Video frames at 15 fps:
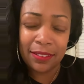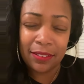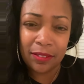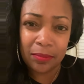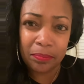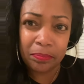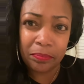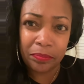
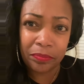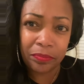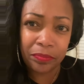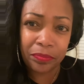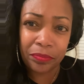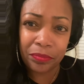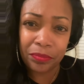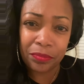
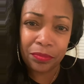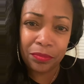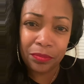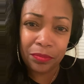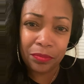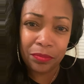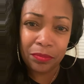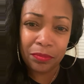
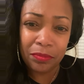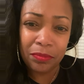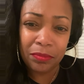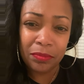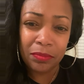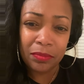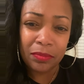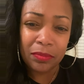
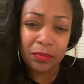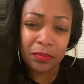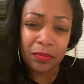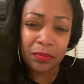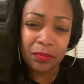(no one is talking)